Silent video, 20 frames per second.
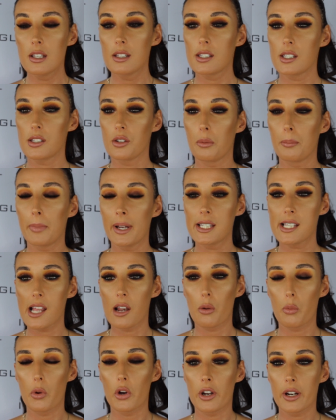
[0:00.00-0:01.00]
So
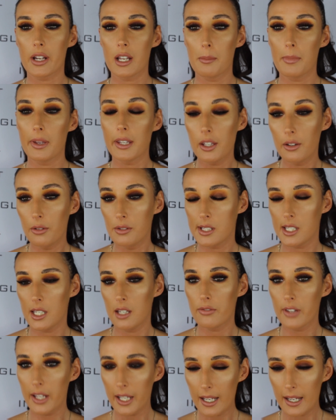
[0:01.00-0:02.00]
micellar water can be used
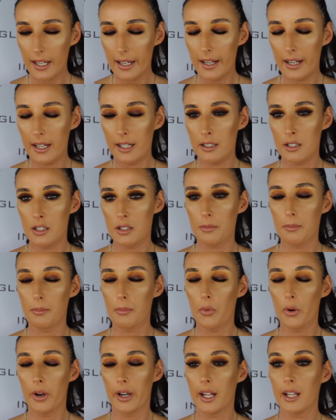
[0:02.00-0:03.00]
evening and
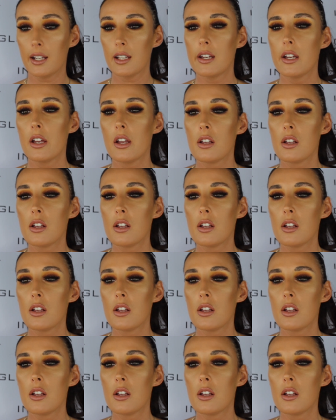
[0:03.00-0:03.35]
morning.